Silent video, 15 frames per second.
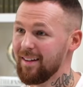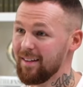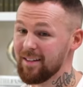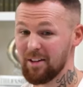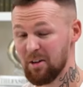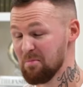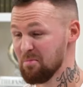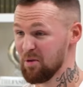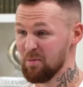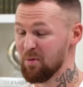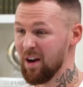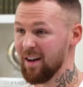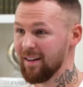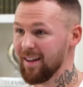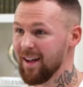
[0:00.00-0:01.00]
You know, pretty
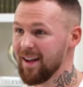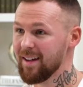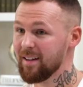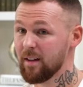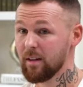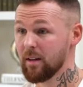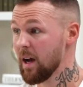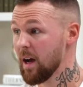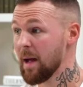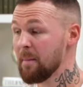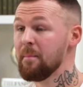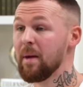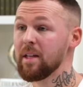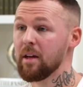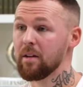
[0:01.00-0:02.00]
proud of that. And
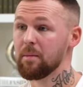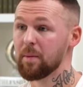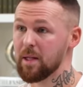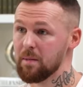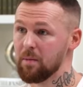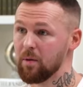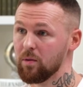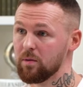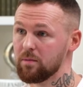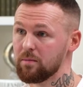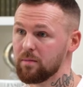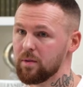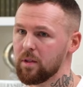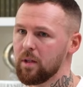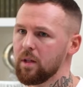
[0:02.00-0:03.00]
many other people.
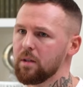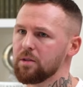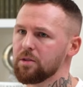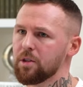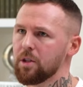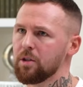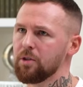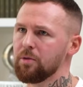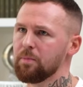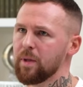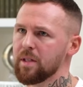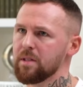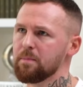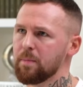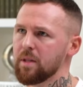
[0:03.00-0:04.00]
So, but
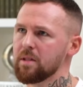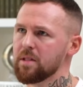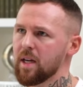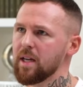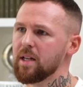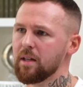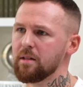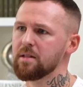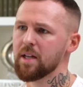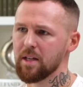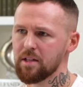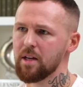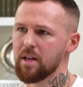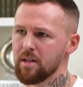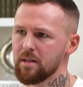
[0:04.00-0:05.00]
it's taken 10
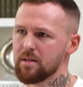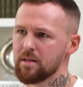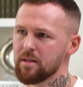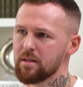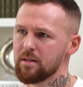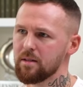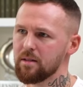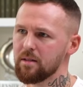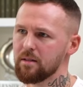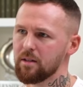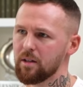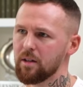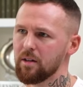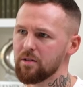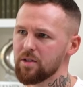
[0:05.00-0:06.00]
years,
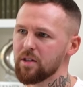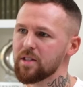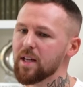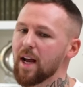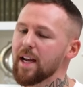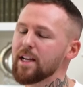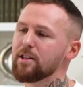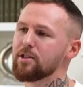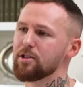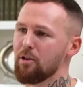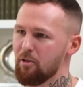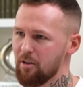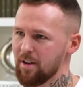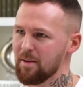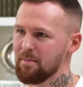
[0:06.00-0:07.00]
you know, so it takes
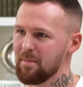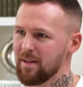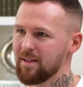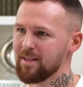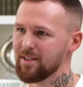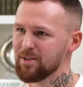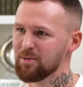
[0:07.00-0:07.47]
time as